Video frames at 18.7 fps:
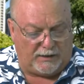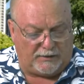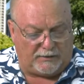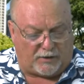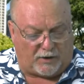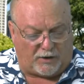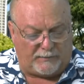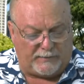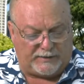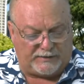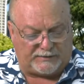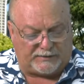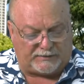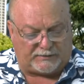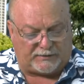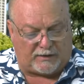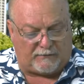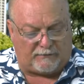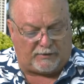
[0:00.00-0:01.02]
The Army has
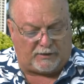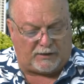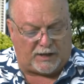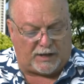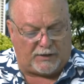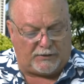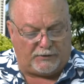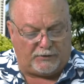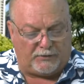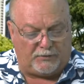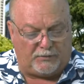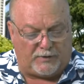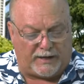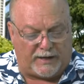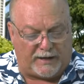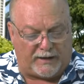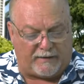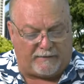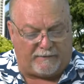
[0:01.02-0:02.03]
discovered a new
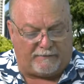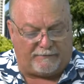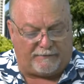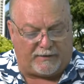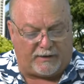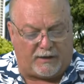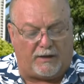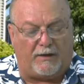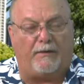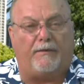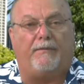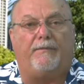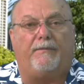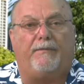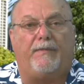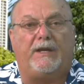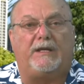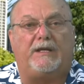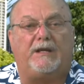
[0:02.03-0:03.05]
way of
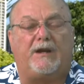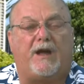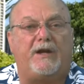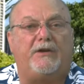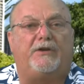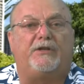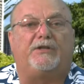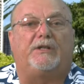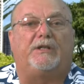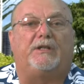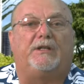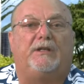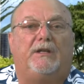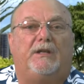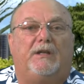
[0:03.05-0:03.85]
making hydrogen.